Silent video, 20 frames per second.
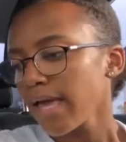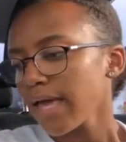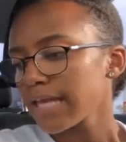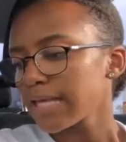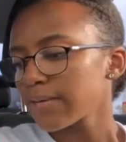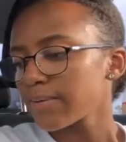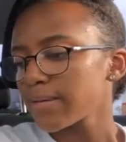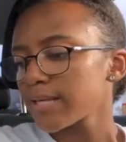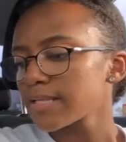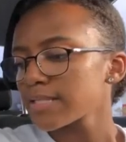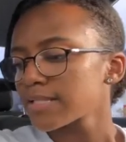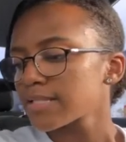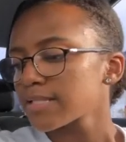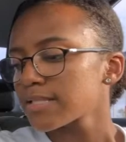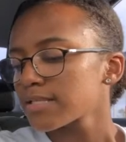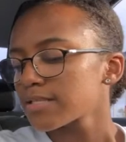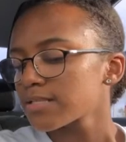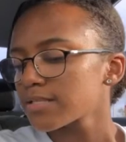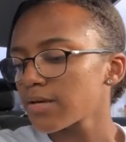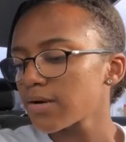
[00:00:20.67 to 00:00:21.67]
Anyways,
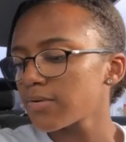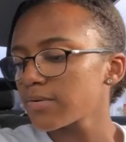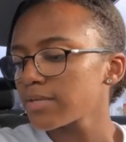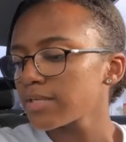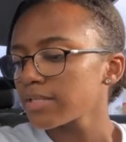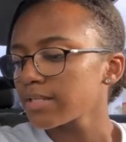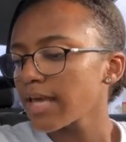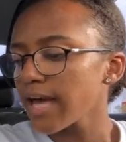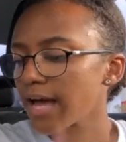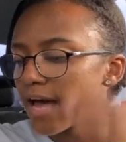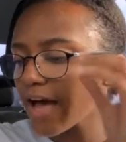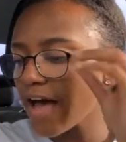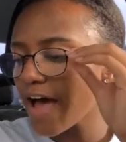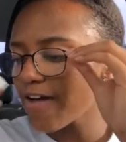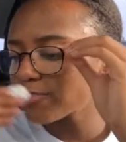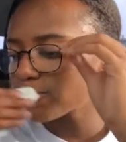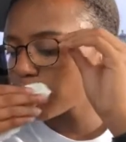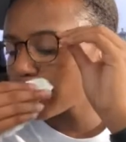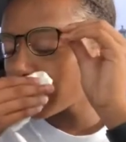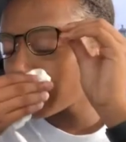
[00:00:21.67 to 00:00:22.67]
so yeah, I
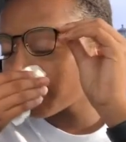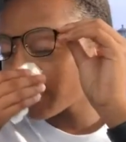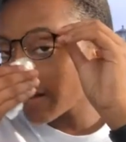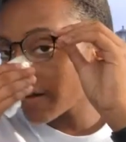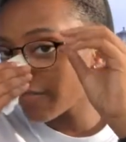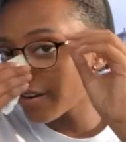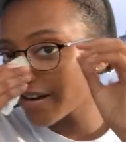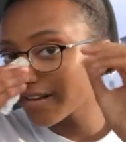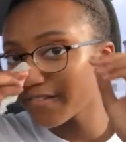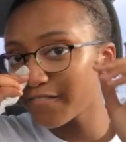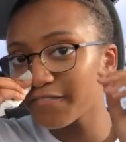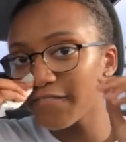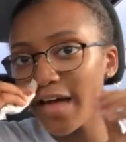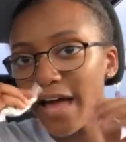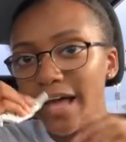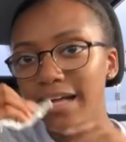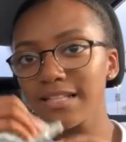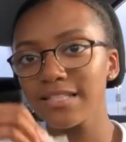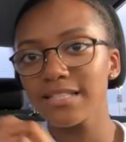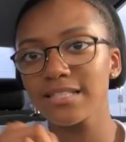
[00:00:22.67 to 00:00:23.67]
have 25 random
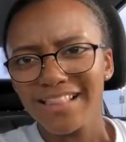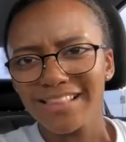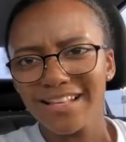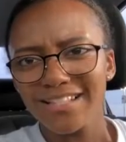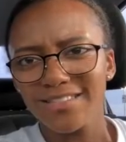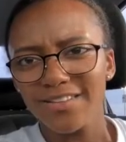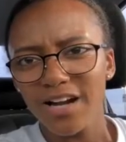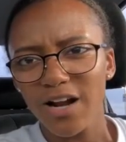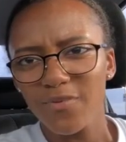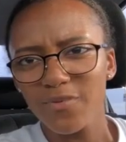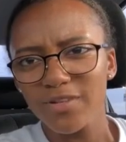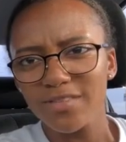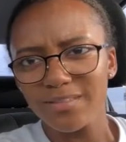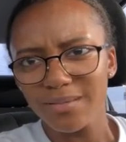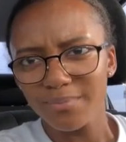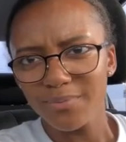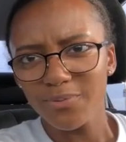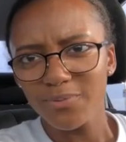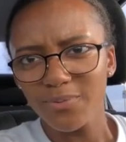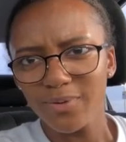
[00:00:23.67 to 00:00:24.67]
facts. Let's start out with
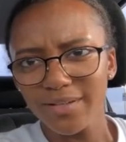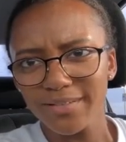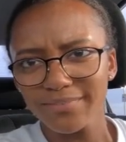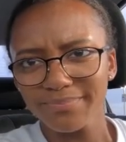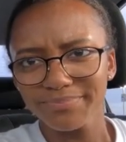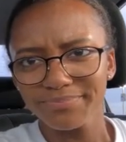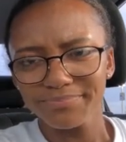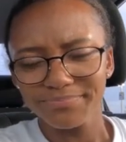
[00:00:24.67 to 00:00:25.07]
number one.